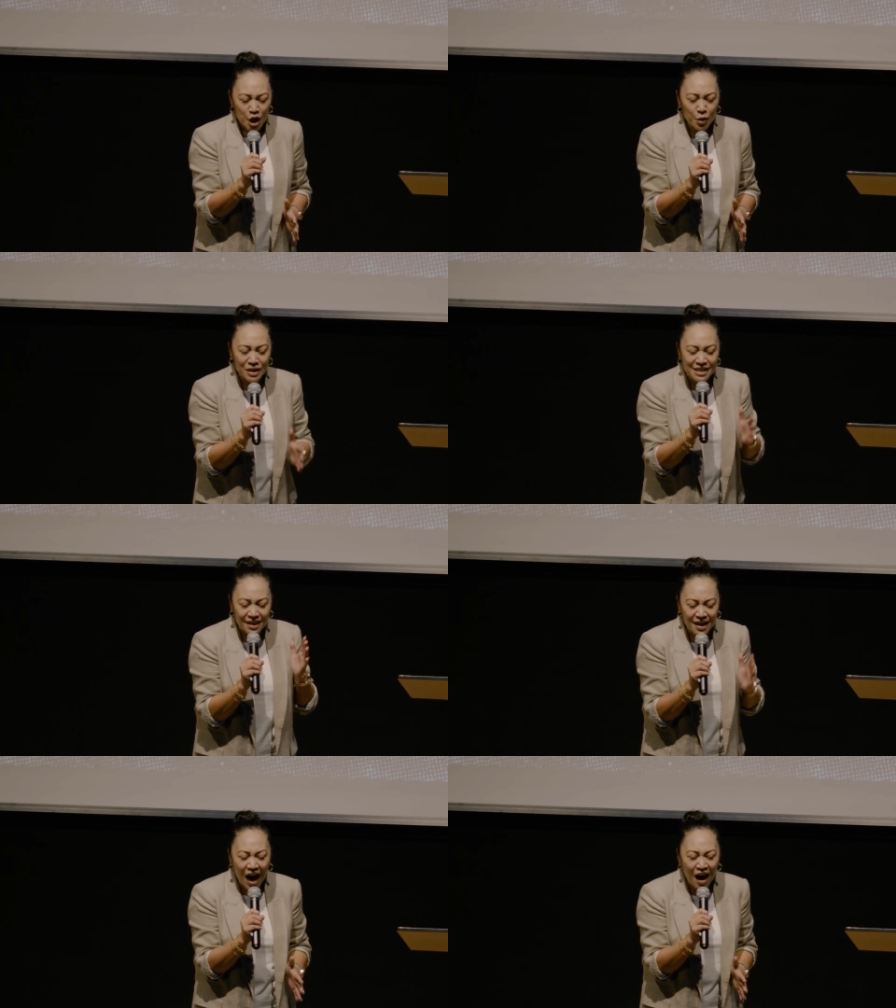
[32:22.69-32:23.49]
who is
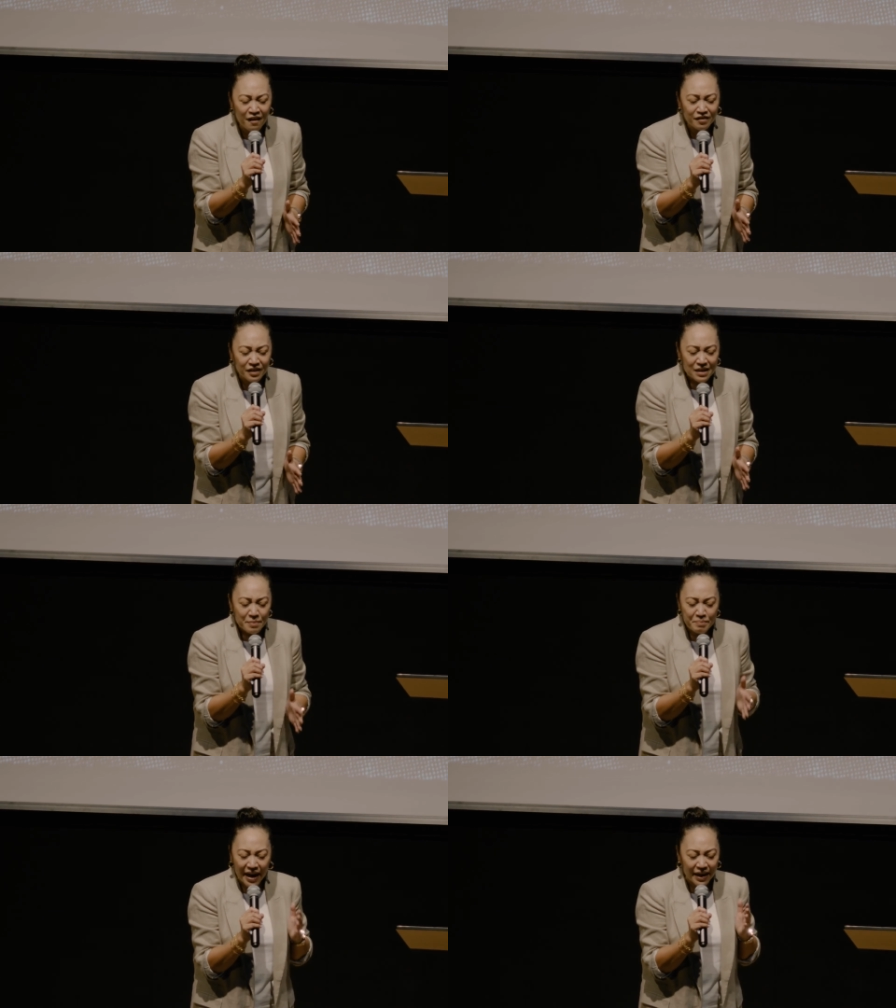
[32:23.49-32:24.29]
loved
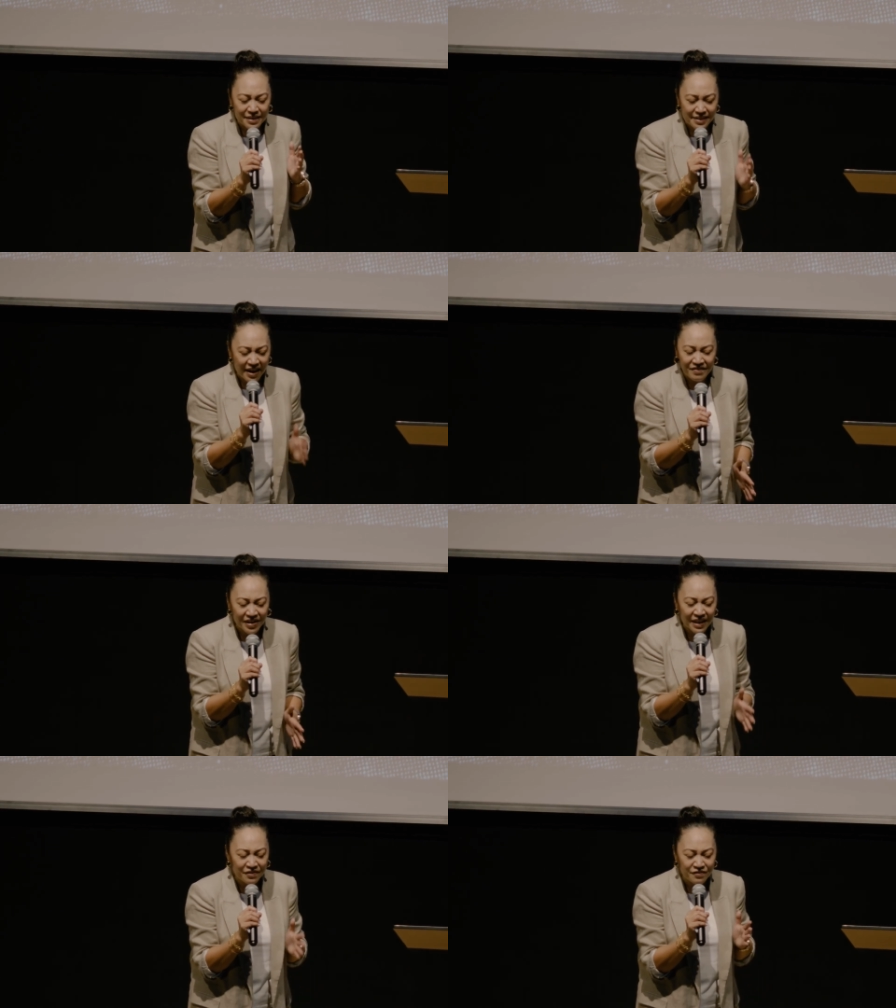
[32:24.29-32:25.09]
by His
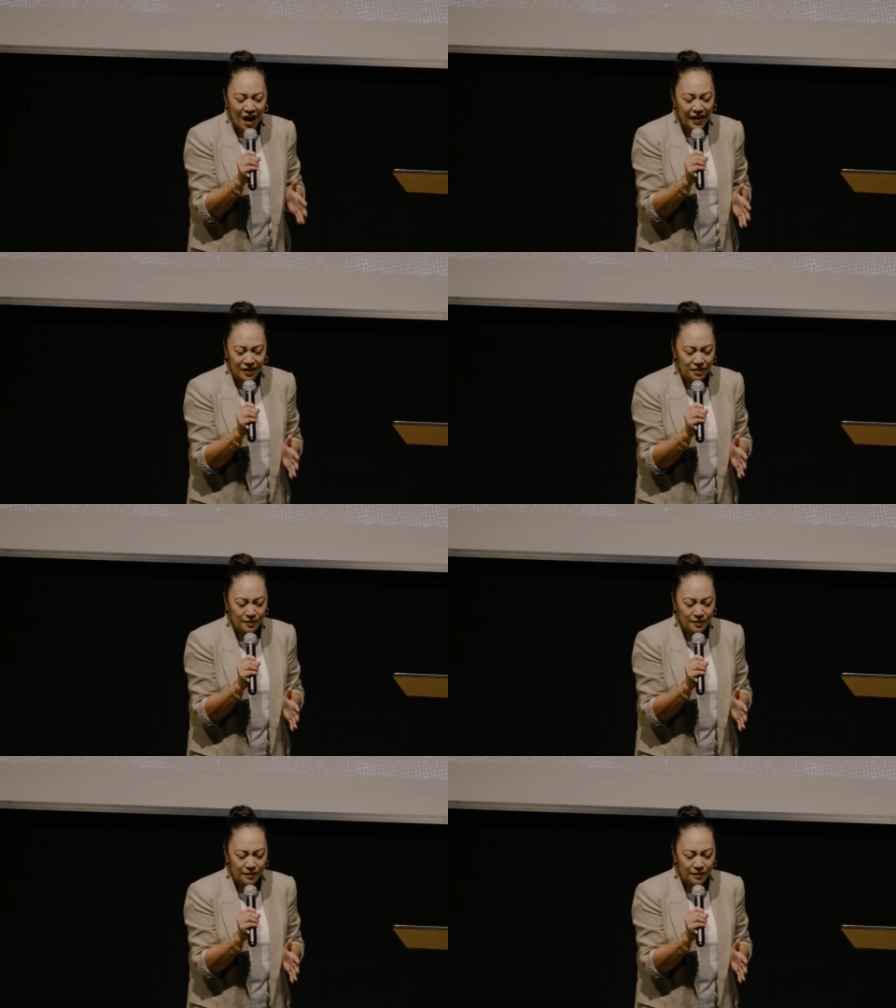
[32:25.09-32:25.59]
Heavenly Father.